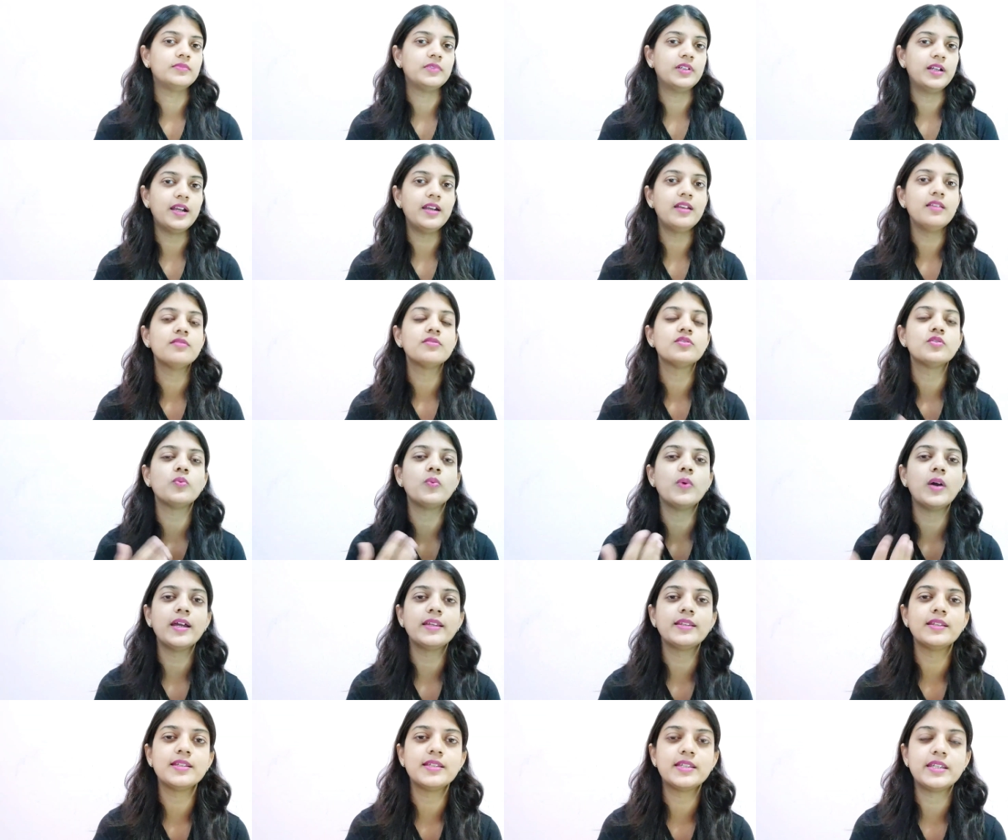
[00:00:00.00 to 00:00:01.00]
right? So
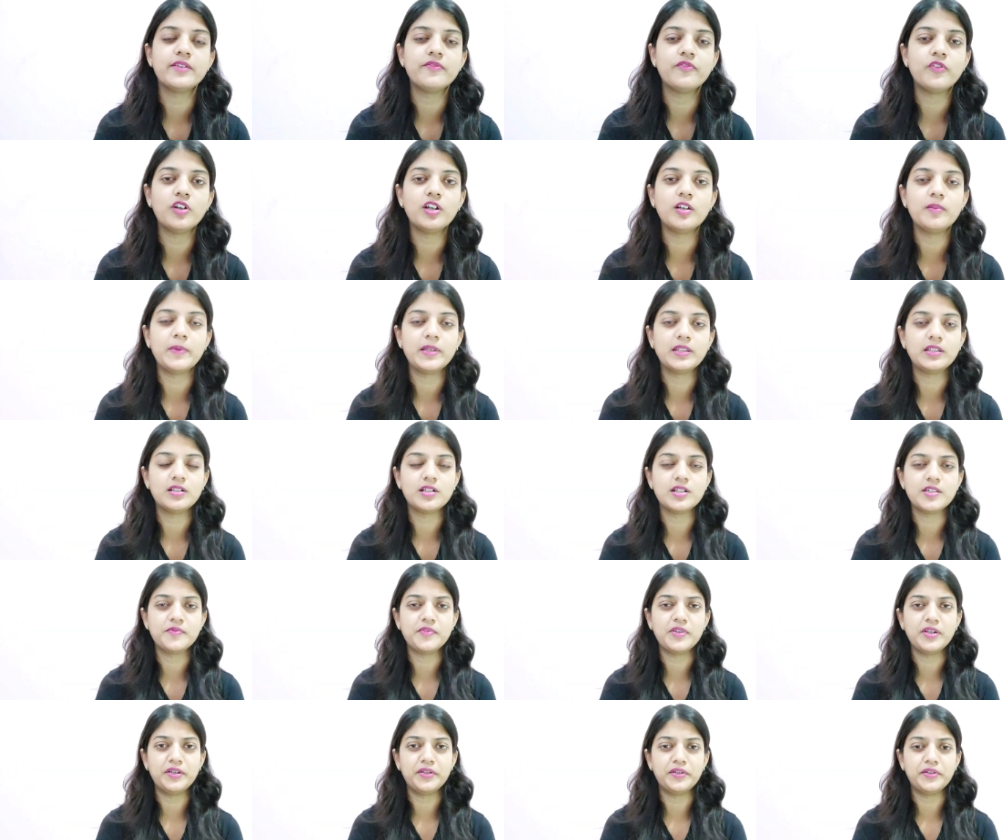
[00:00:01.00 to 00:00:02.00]
why these default
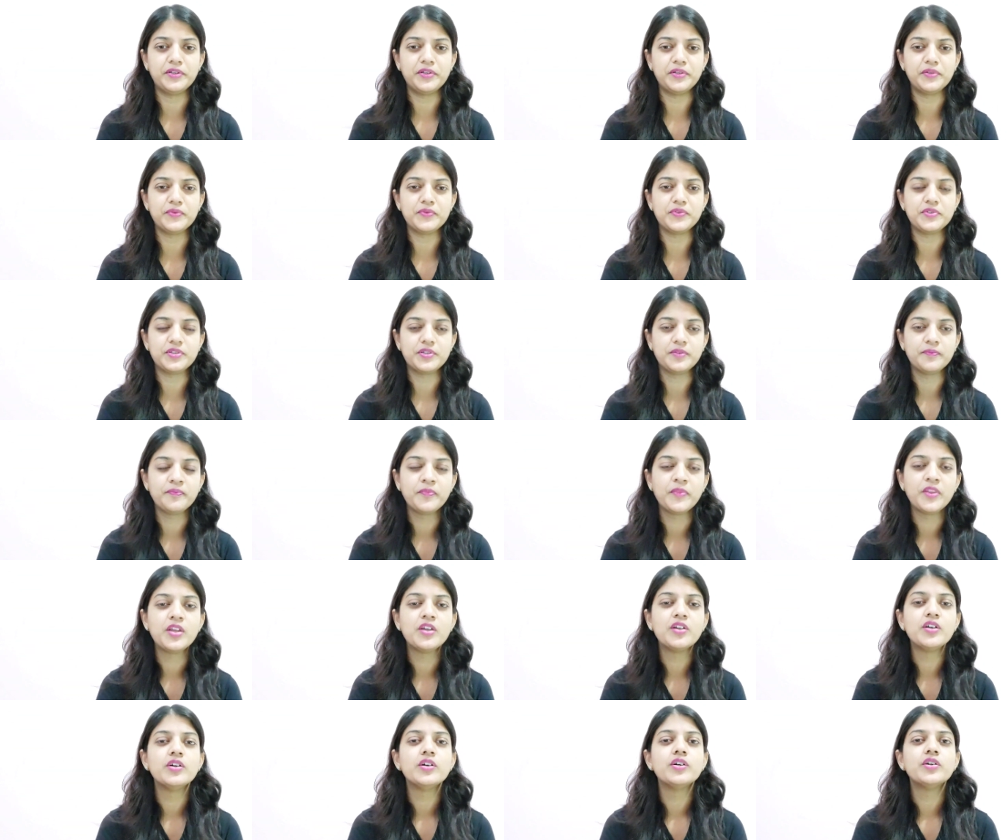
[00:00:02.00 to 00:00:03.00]
methods were introduced.
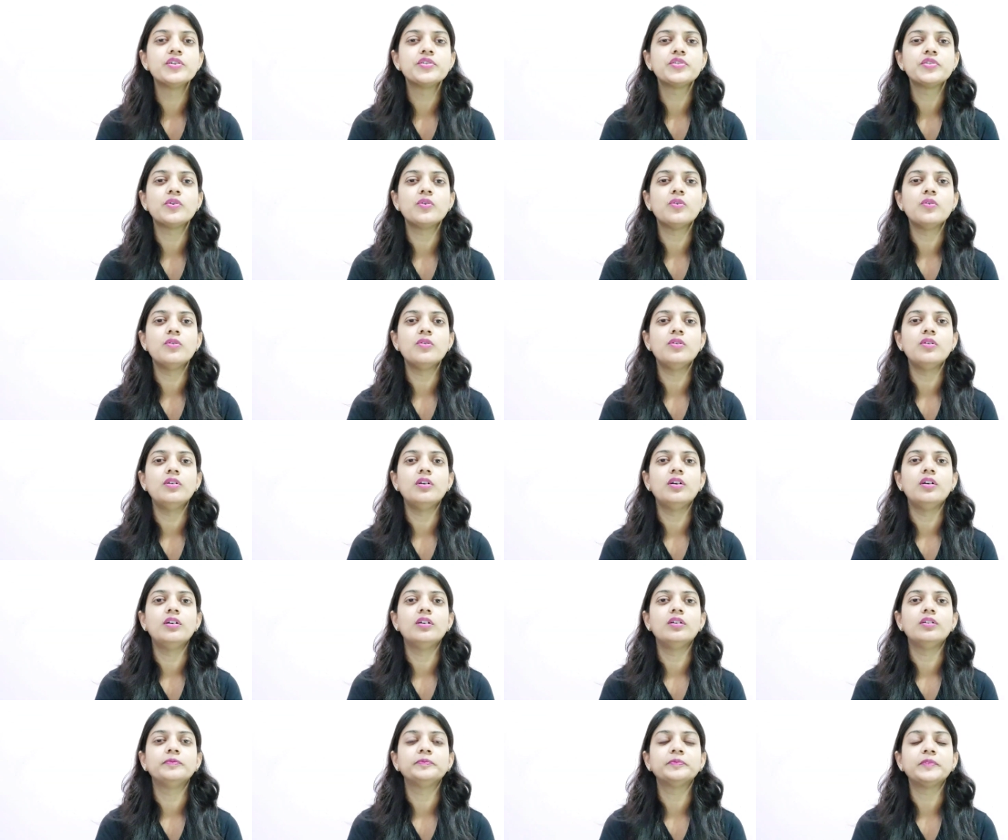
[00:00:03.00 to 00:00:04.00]

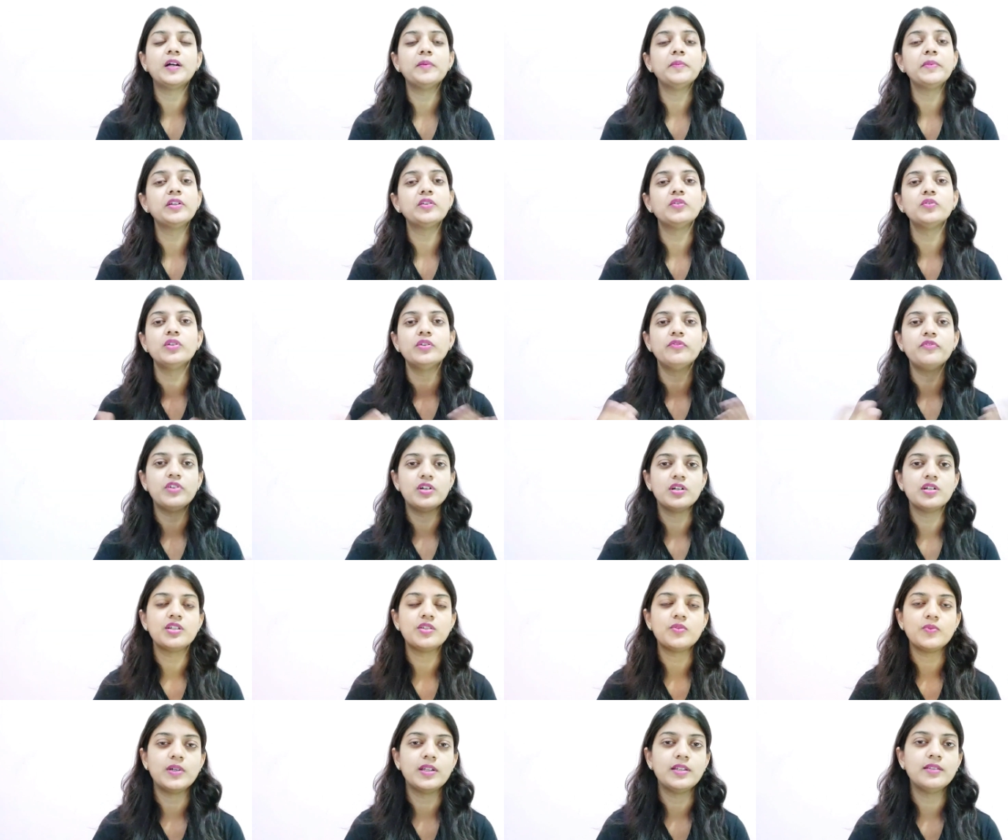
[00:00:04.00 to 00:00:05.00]
So coming to the
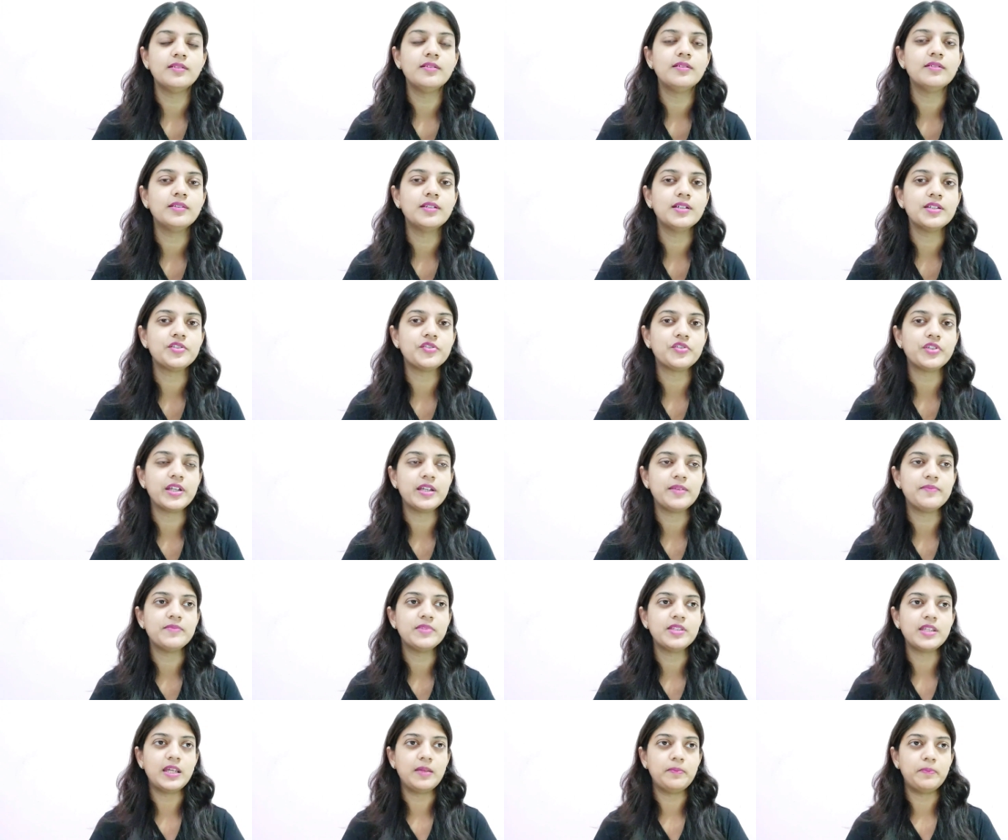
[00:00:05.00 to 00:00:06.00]
first one, the
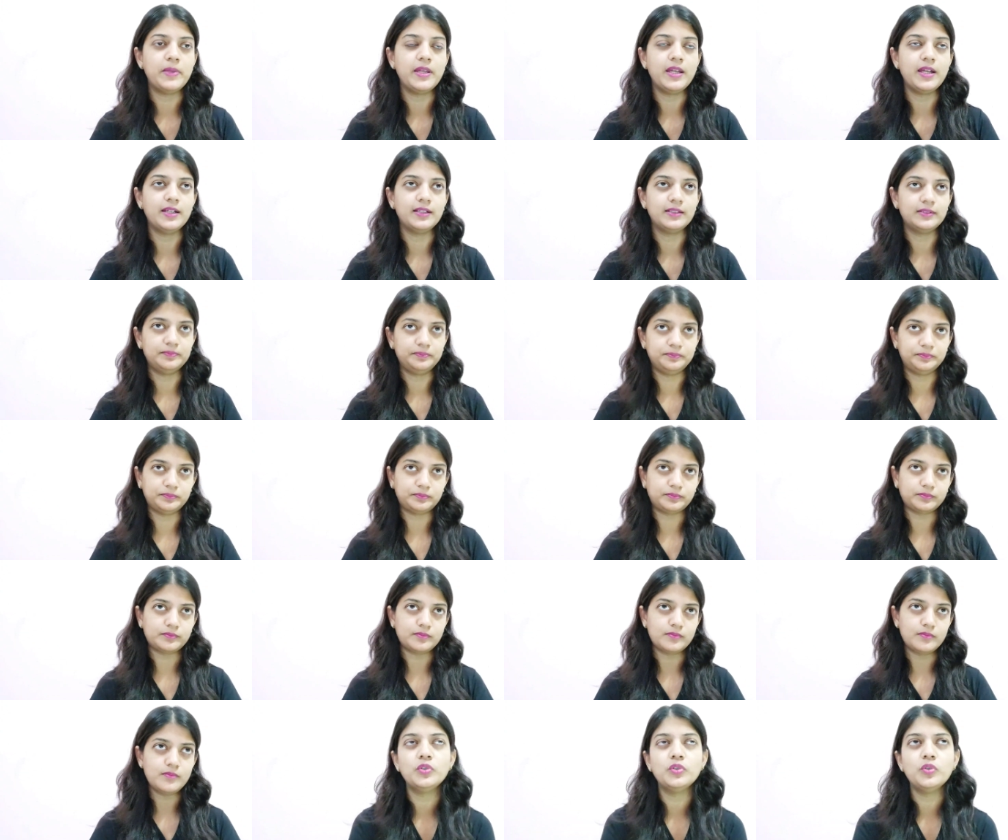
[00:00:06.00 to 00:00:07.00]
streams API.
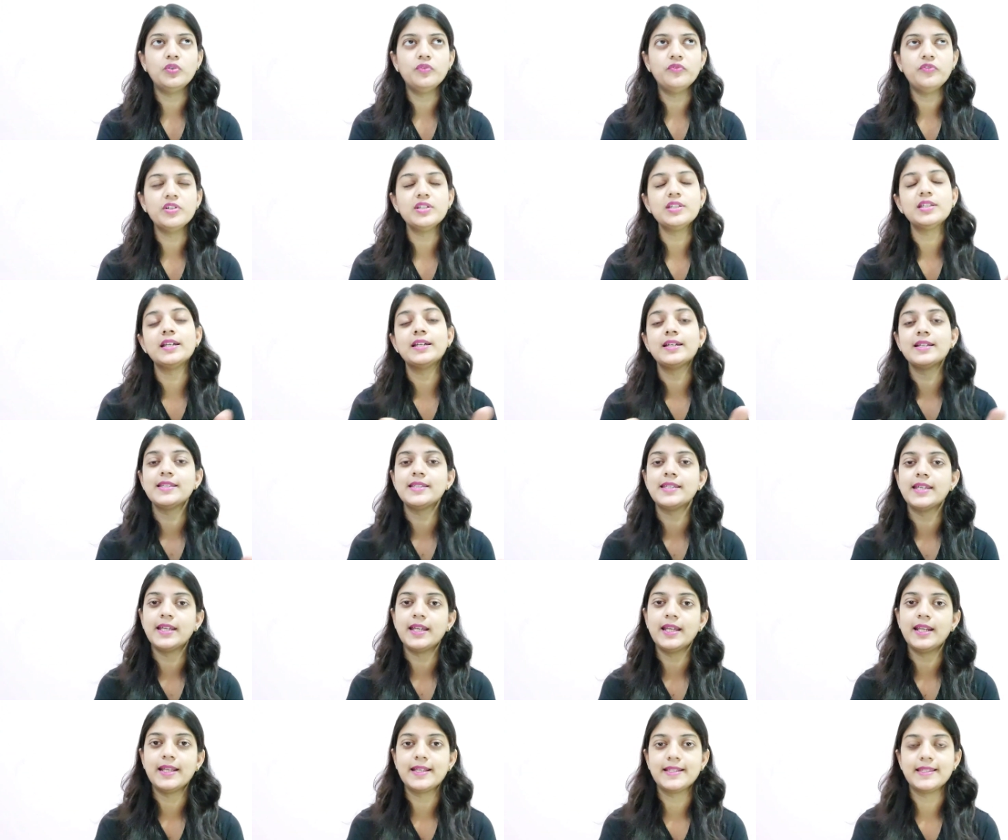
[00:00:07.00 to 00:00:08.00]
So first let us
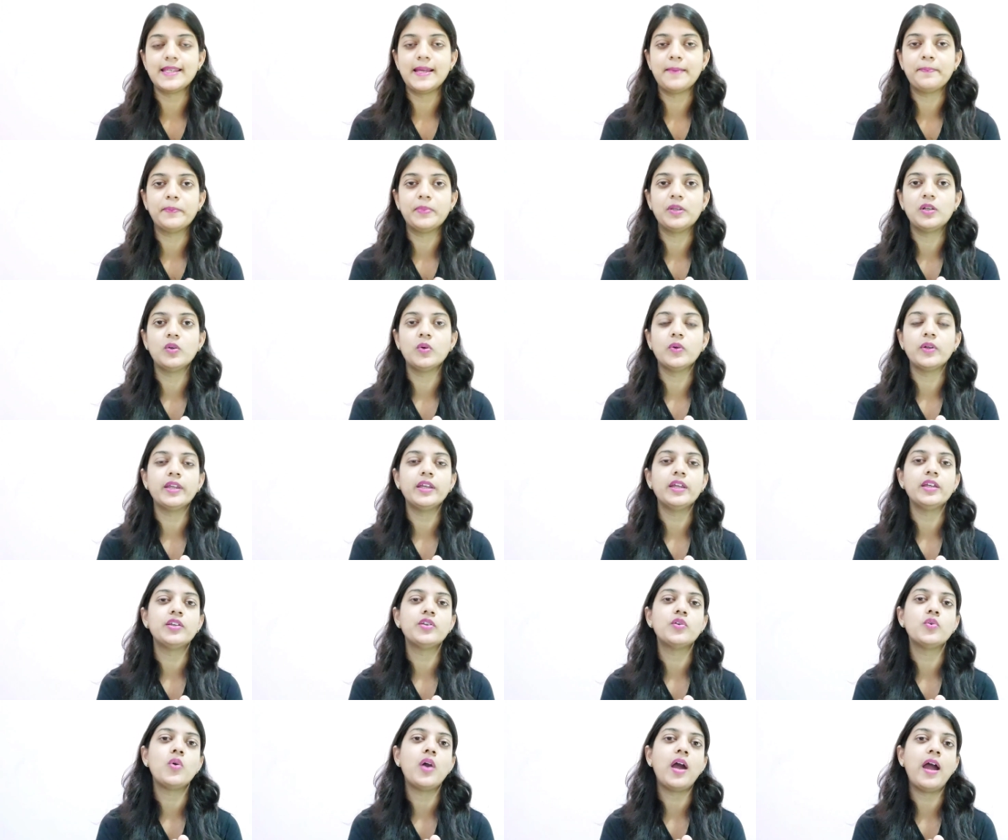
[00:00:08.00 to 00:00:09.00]
take an example. Okay,
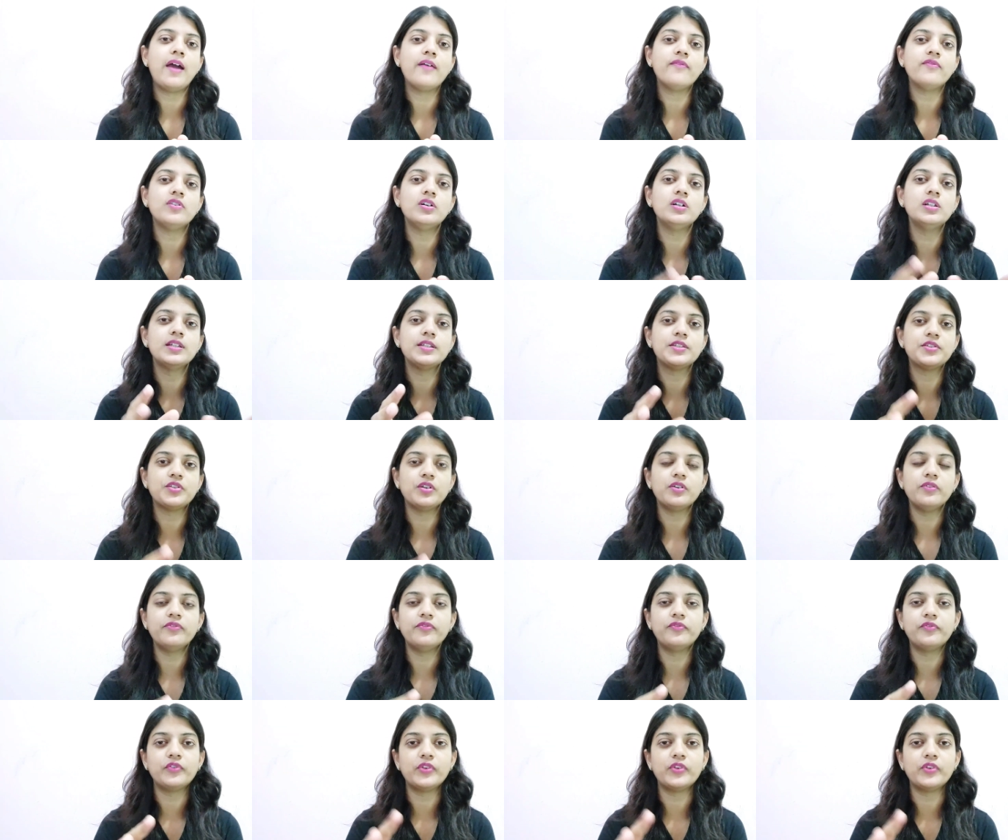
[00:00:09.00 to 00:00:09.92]
you have a list of